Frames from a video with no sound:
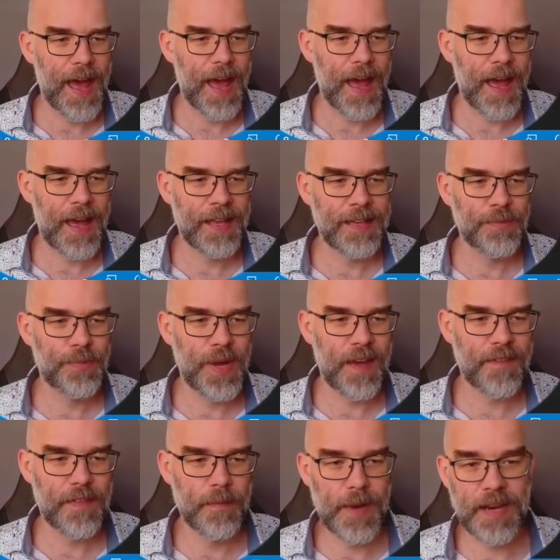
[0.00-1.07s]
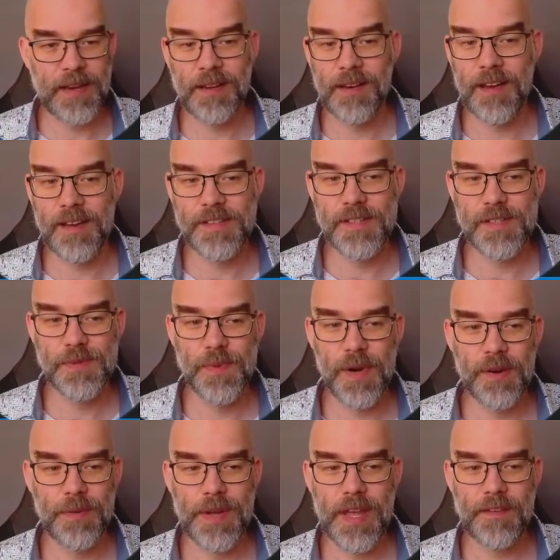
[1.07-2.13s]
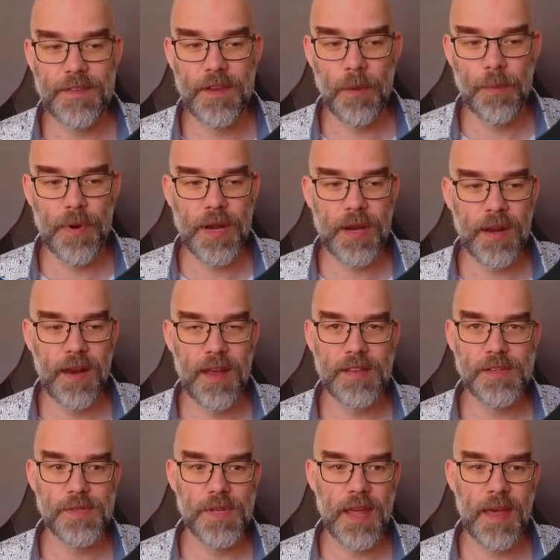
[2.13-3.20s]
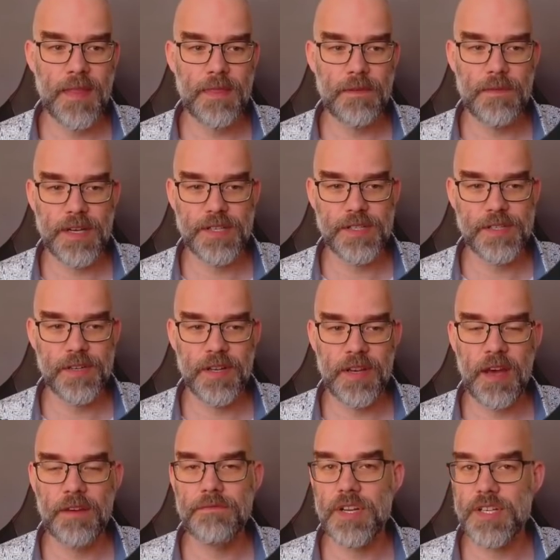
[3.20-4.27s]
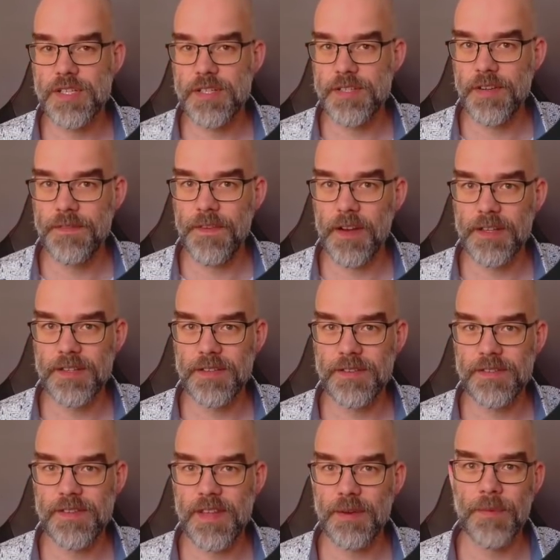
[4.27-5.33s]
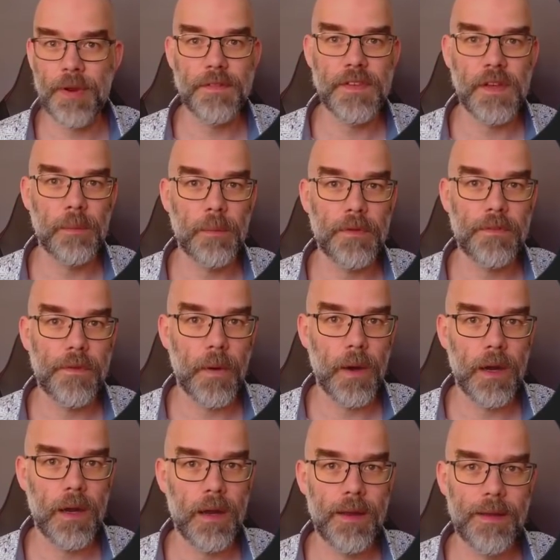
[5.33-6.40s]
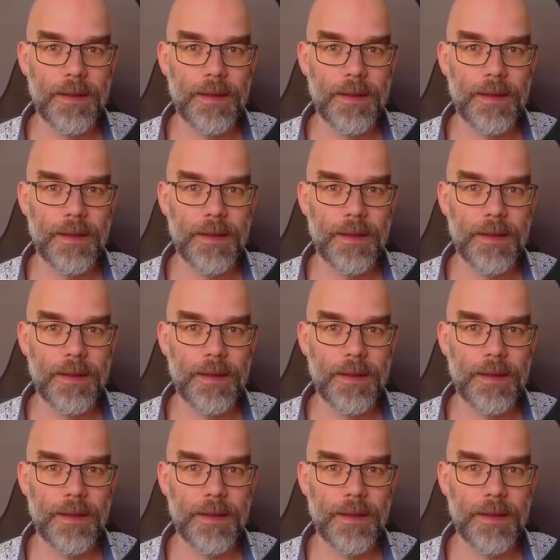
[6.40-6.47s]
And we have the Blender classes where we have the operator class and the register and unregister functions that we've seen before.